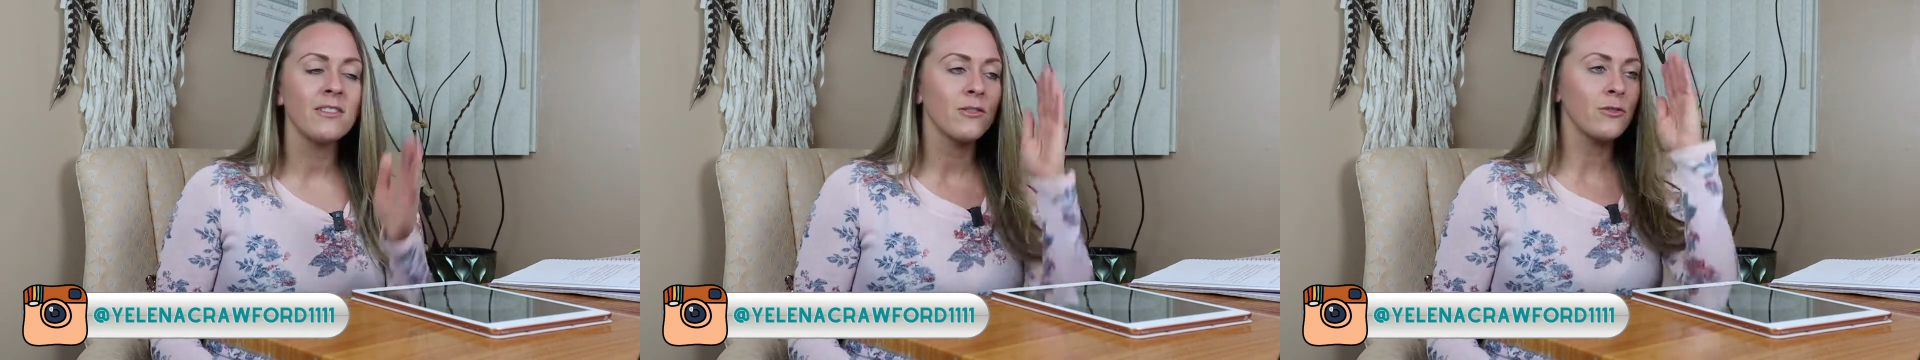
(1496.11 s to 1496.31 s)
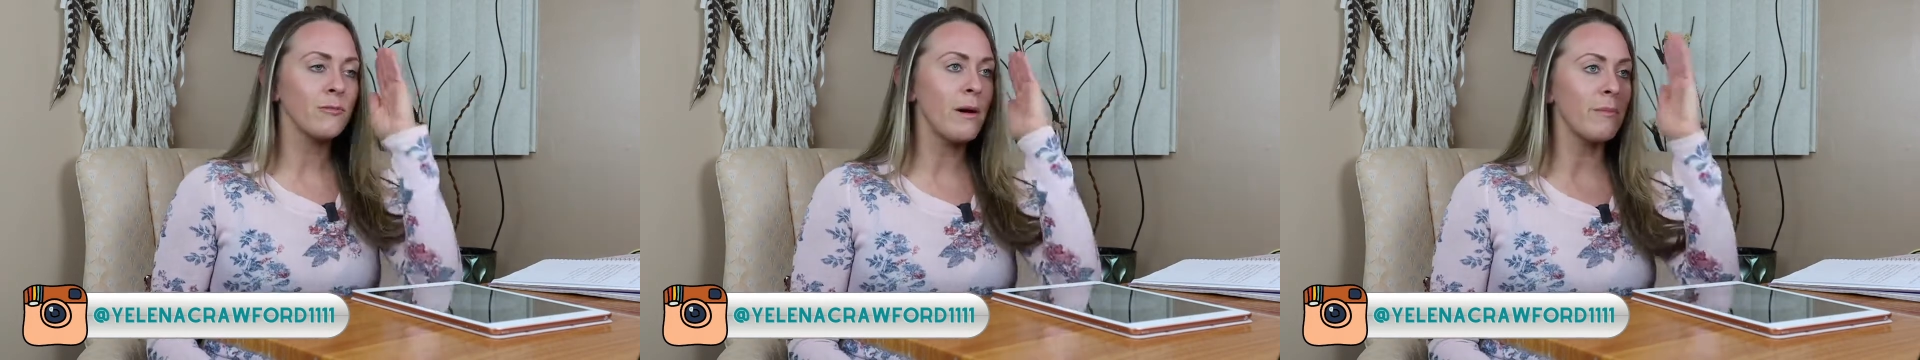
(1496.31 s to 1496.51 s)

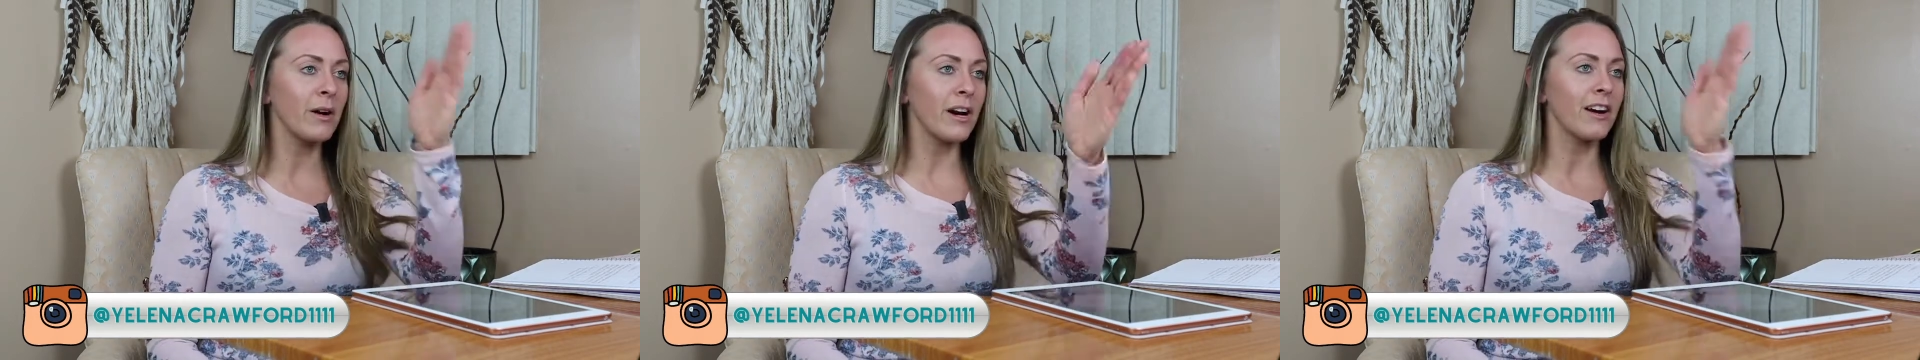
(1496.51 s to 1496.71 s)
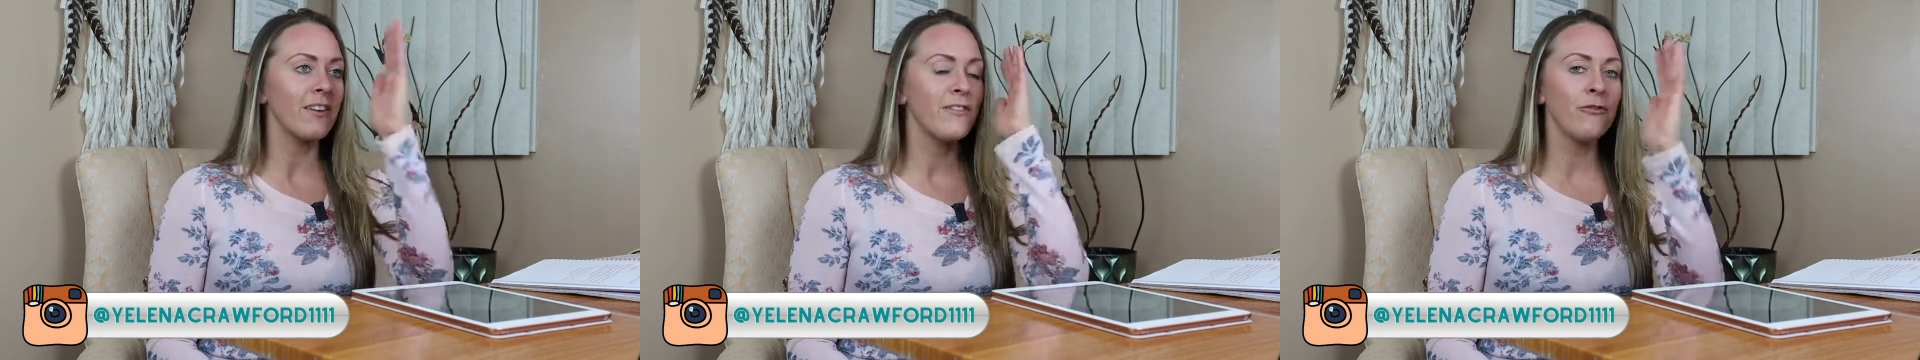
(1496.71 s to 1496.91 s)

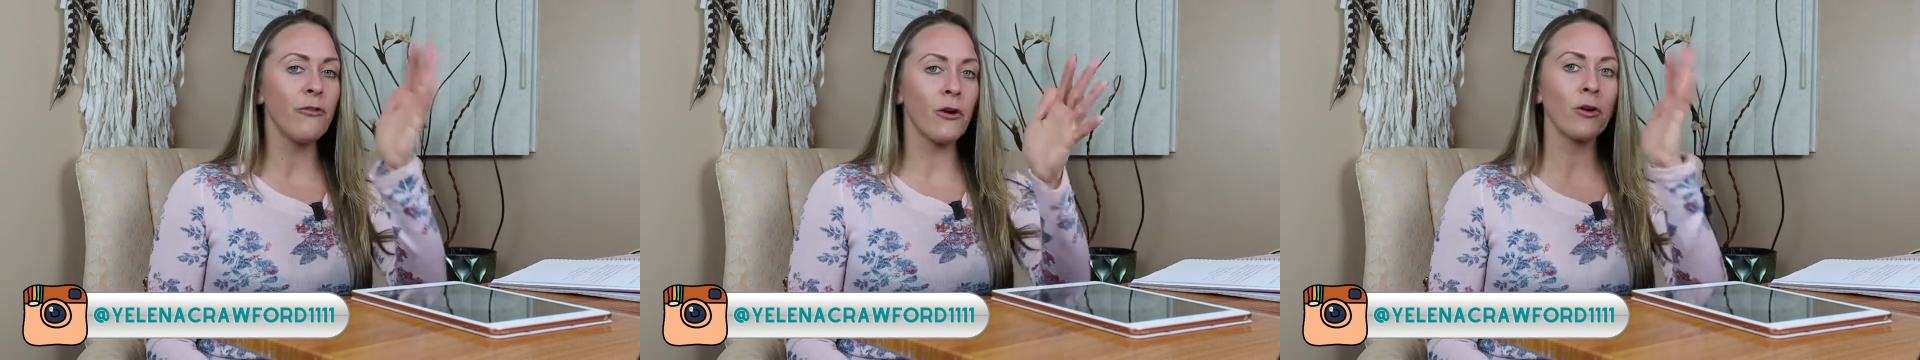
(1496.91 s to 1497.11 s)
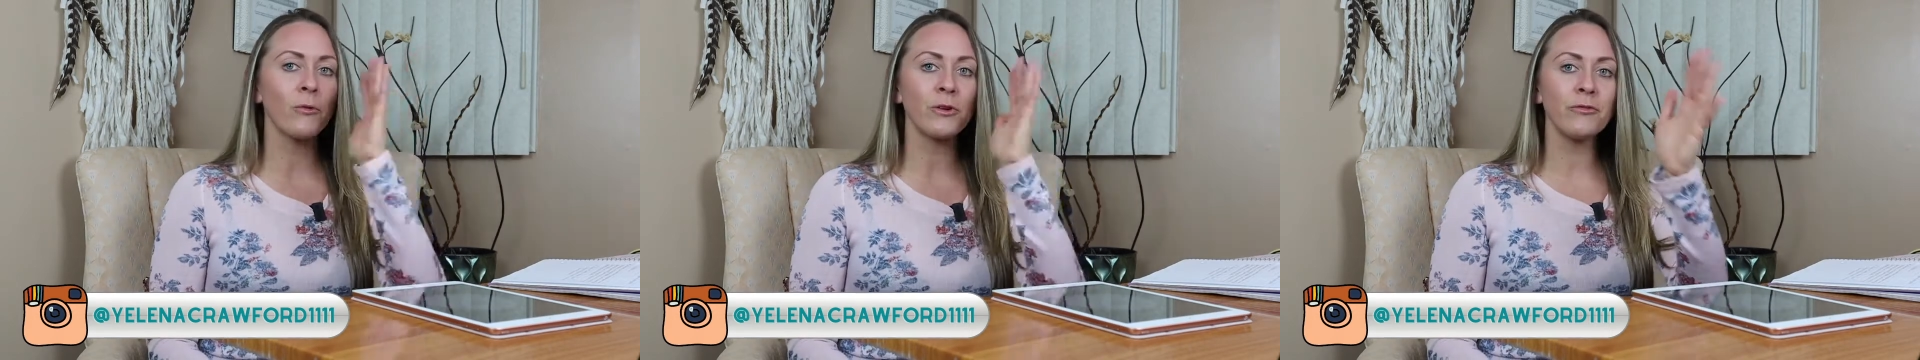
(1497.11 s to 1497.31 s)
Remember,
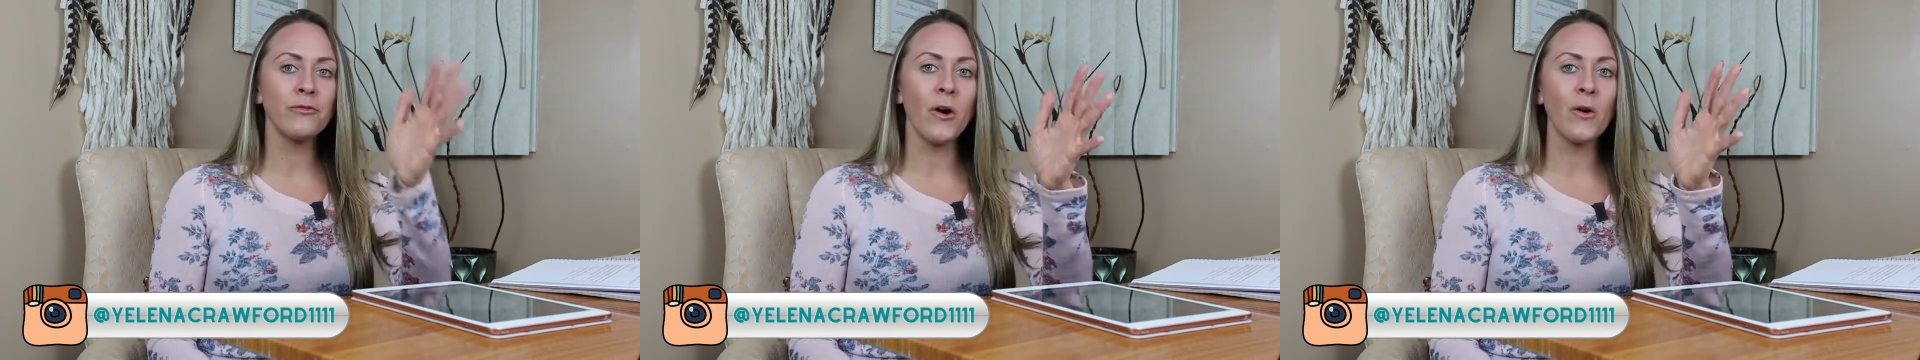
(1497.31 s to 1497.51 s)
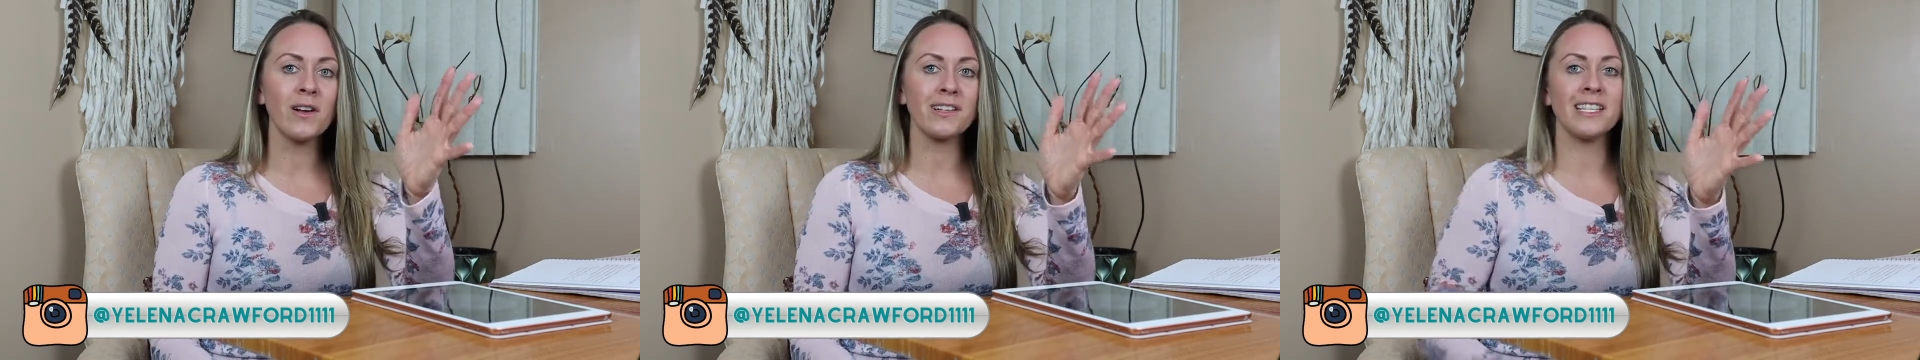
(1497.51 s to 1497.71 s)
forward
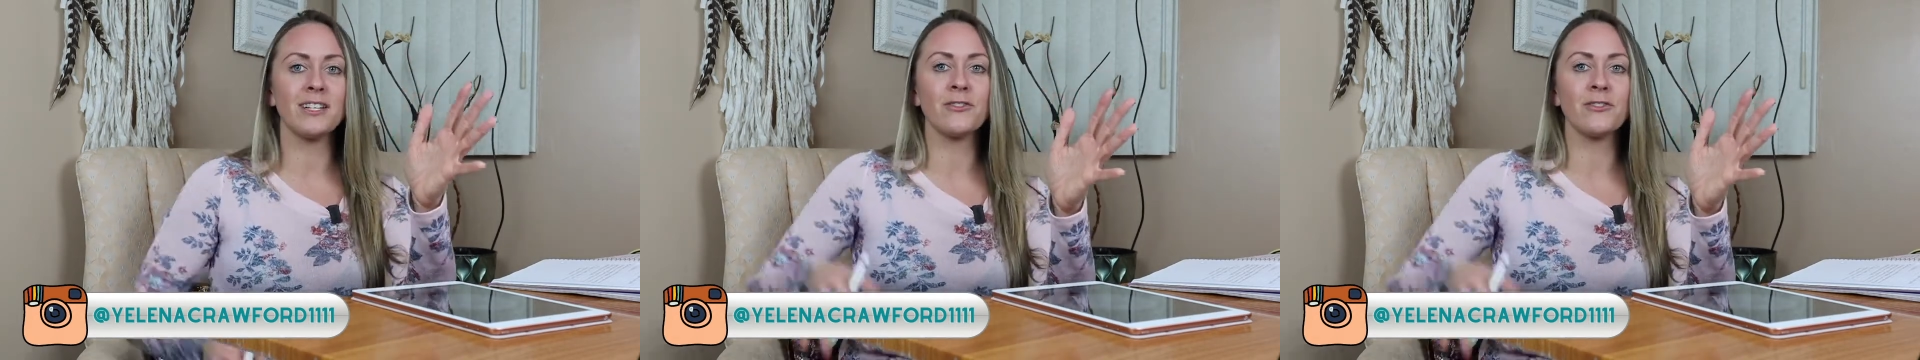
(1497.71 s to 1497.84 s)
focus.